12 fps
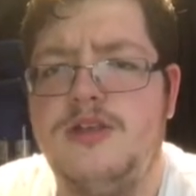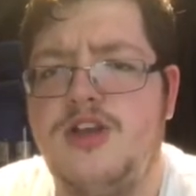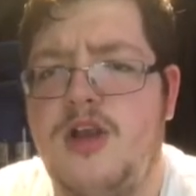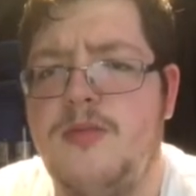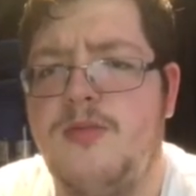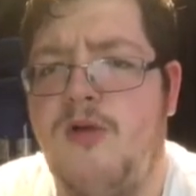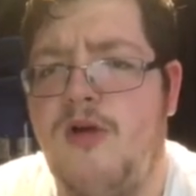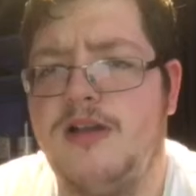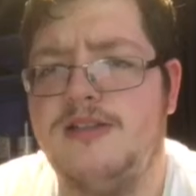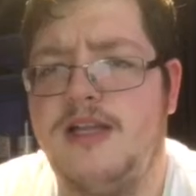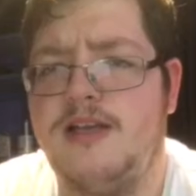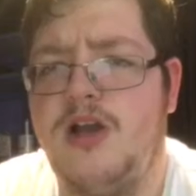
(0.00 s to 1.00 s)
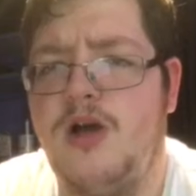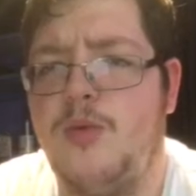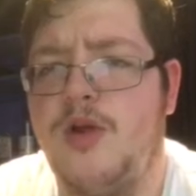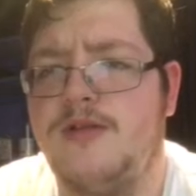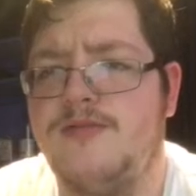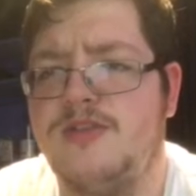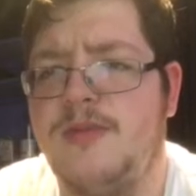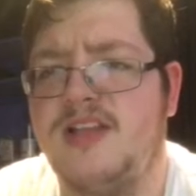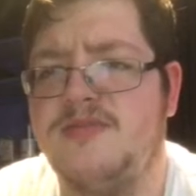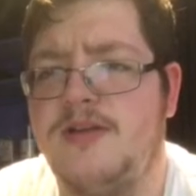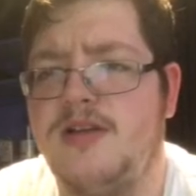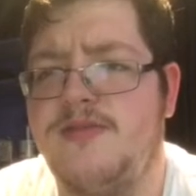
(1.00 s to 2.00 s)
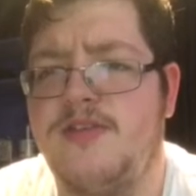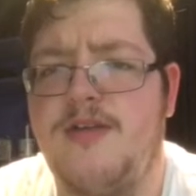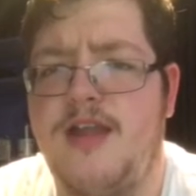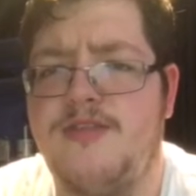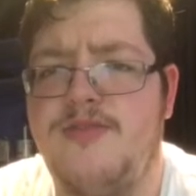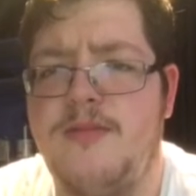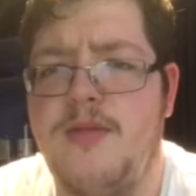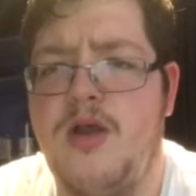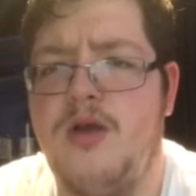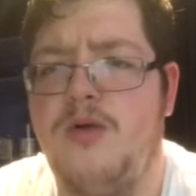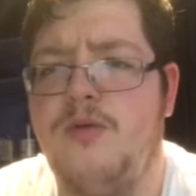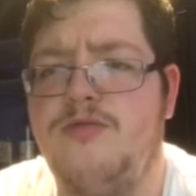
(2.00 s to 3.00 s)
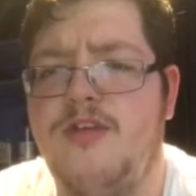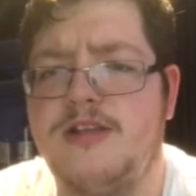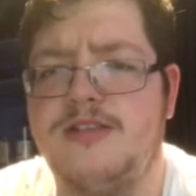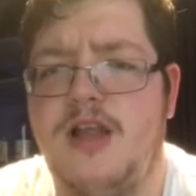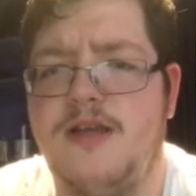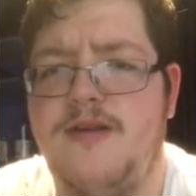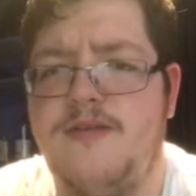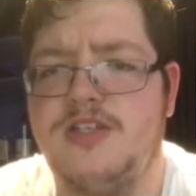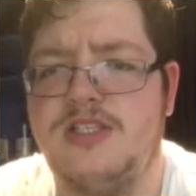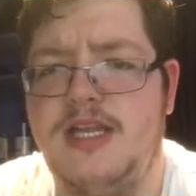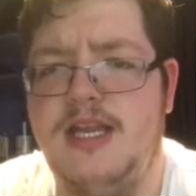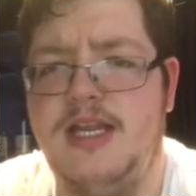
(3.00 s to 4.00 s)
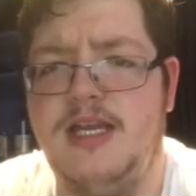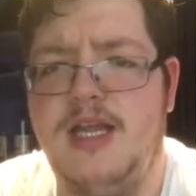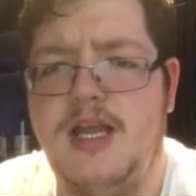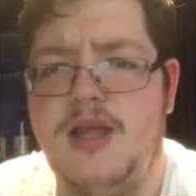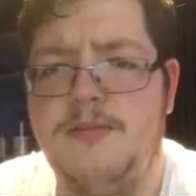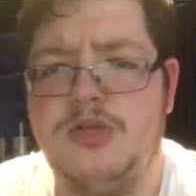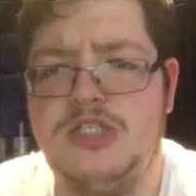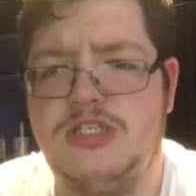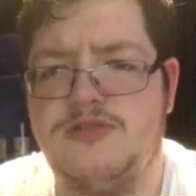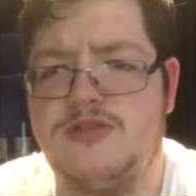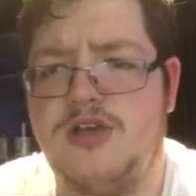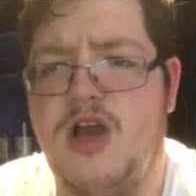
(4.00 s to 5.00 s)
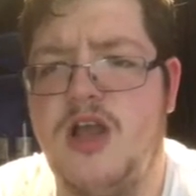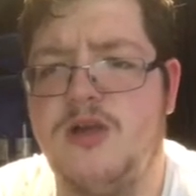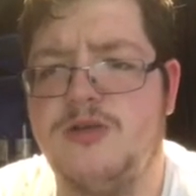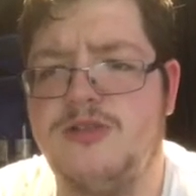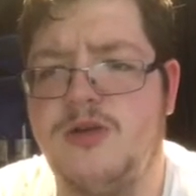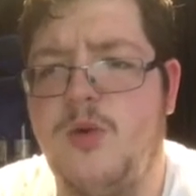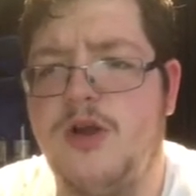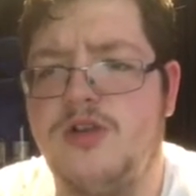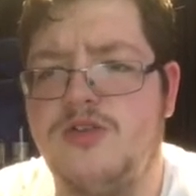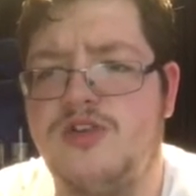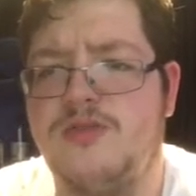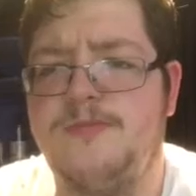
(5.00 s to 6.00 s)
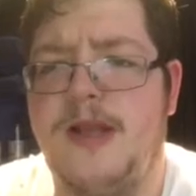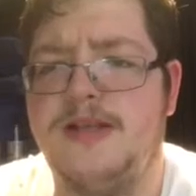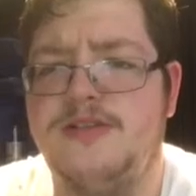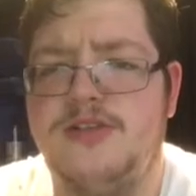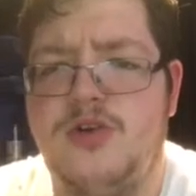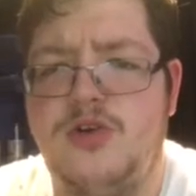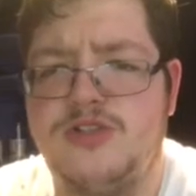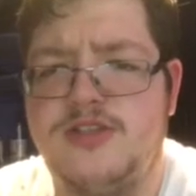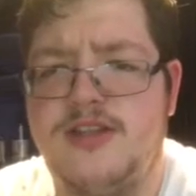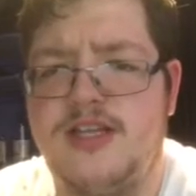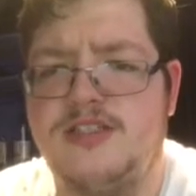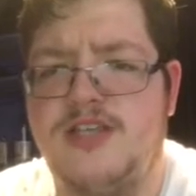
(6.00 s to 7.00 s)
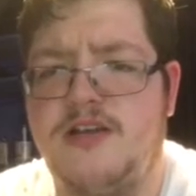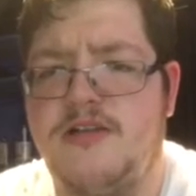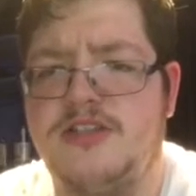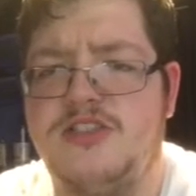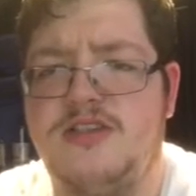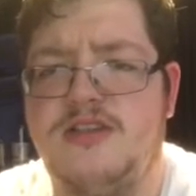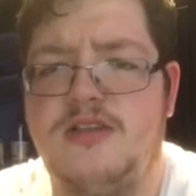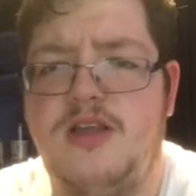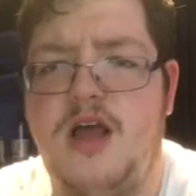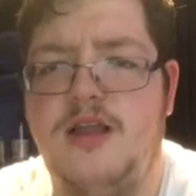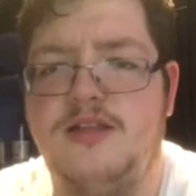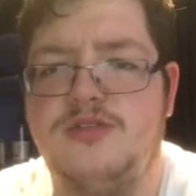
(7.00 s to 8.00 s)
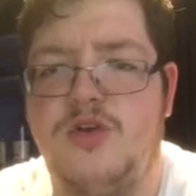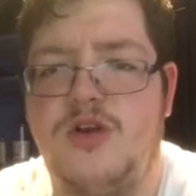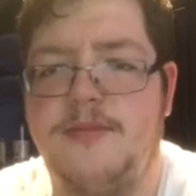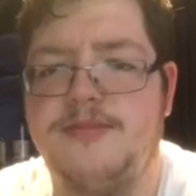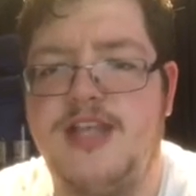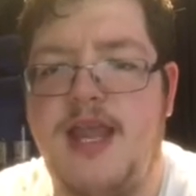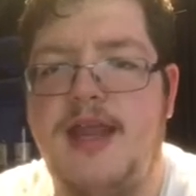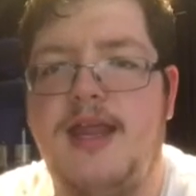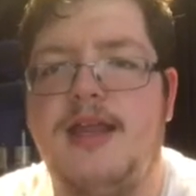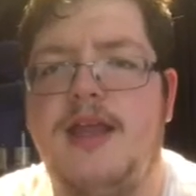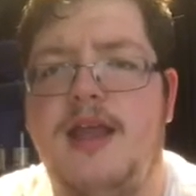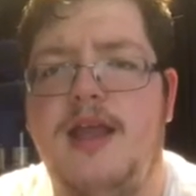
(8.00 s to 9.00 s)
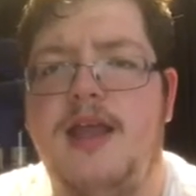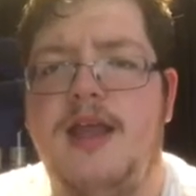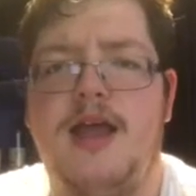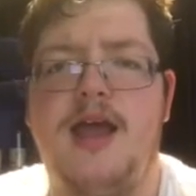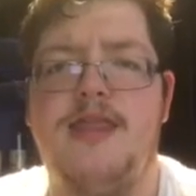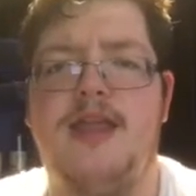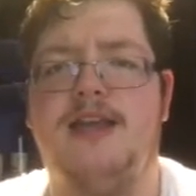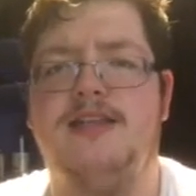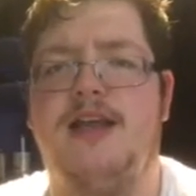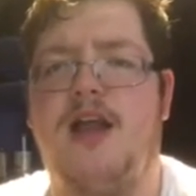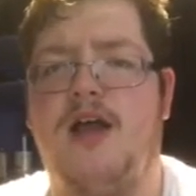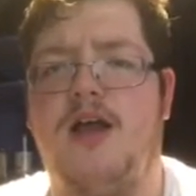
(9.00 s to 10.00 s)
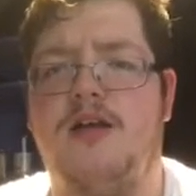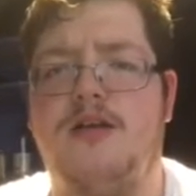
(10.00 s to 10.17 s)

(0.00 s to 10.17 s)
Jeremy Borash said, "Hard work and respect paid off, the greatest female wrestler I've ever seen. But she's retiring, so why not pass the torch to the next generation, is all I'm saying." And then he said,